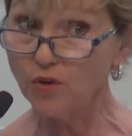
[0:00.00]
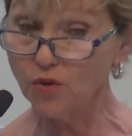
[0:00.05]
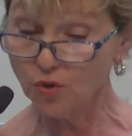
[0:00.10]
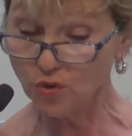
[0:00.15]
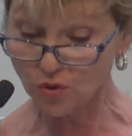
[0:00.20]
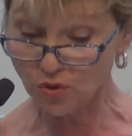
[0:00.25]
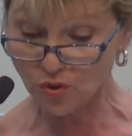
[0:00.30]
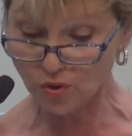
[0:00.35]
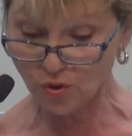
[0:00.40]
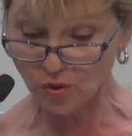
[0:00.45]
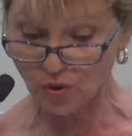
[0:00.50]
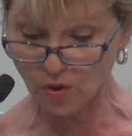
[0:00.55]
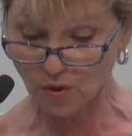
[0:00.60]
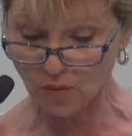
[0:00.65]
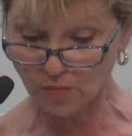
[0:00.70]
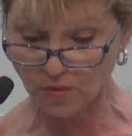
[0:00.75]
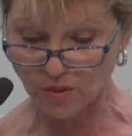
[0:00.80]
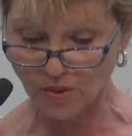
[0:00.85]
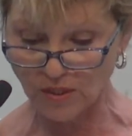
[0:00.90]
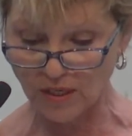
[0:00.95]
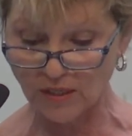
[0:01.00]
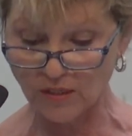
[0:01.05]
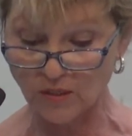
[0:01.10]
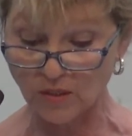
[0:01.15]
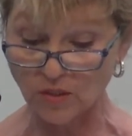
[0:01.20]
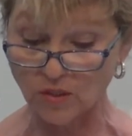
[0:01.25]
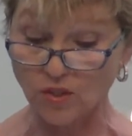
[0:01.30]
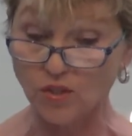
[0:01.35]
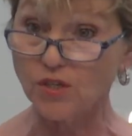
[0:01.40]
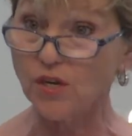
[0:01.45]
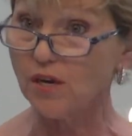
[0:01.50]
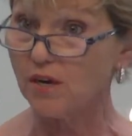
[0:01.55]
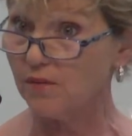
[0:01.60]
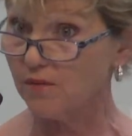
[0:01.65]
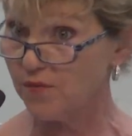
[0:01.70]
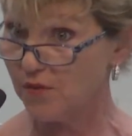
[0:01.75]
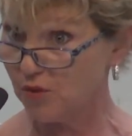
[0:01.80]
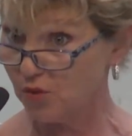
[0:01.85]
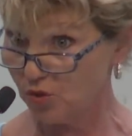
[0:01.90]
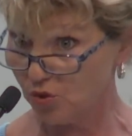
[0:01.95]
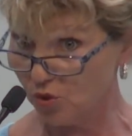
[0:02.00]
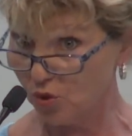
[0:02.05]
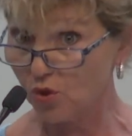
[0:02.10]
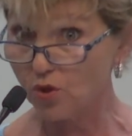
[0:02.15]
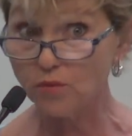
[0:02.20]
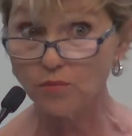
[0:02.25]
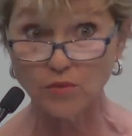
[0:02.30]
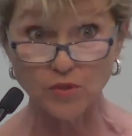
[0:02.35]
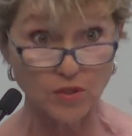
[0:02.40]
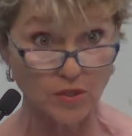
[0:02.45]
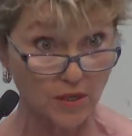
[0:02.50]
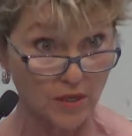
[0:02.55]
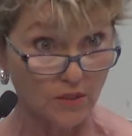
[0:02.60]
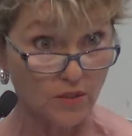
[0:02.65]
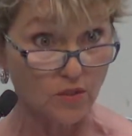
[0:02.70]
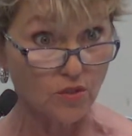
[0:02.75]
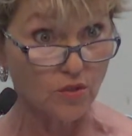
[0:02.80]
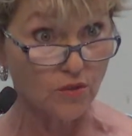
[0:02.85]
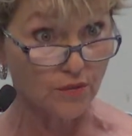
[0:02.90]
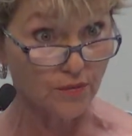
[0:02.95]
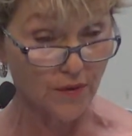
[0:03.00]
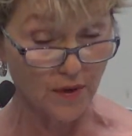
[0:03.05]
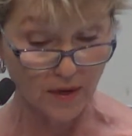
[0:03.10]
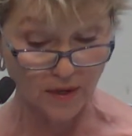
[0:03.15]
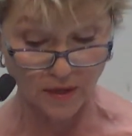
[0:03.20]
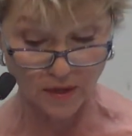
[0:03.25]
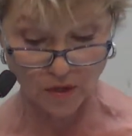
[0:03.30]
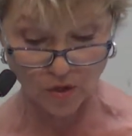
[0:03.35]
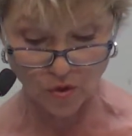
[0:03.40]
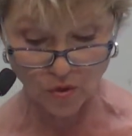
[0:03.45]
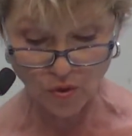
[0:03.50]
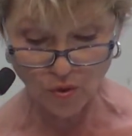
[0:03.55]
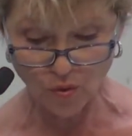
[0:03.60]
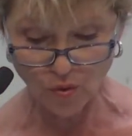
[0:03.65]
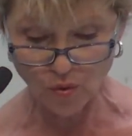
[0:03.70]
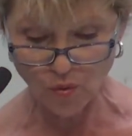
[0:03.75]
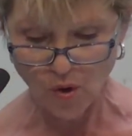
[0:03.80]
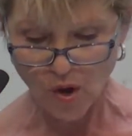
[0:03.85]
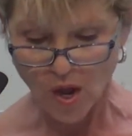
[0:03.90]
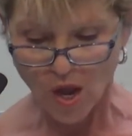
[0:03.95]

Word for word: your circumstance instead of the circumstance defining you,